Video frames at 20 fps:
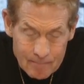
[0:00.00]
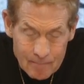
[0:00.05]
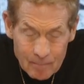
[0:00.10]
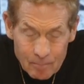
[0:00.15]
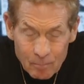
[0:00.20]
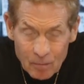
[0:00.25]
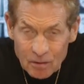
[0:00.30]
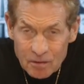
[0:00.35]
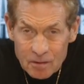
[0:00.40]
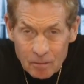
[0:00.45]

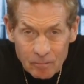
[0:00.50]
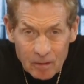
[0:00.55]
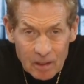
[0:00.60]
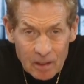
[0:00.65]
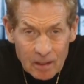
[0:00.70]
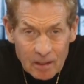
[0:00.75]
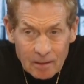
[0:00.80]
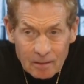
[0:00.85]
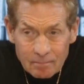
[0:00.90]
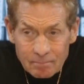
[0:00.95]
But to
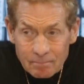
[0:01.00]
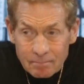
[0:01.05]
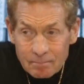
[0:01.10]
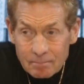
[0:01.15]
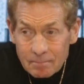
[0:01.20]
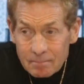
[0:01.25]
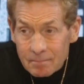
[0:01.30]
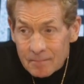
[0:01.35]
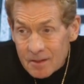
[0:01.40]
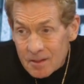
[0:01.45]
me,
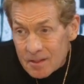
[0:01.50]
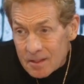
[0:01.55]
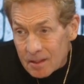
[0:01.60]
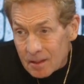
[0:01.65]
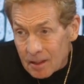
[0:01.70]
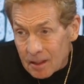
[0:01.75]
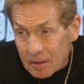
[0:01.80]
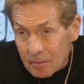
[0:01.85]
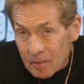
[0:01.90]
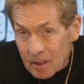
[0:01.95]

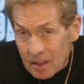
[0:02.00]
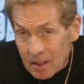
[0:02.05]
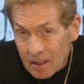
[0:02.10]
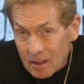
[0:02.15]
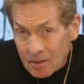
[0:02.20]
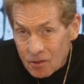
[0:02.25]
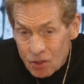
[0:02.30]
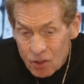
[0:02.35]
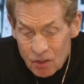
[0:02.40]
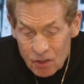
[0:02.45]
silly
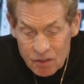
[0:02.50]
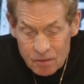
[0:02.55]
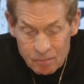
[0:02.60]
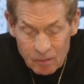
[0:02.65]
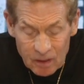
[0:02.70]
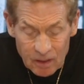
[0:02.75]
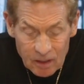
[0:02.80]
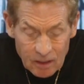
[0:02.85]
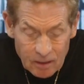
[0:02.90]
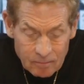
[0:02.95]
me, just
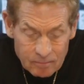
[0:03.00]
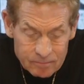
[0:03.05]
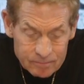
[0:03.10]
me,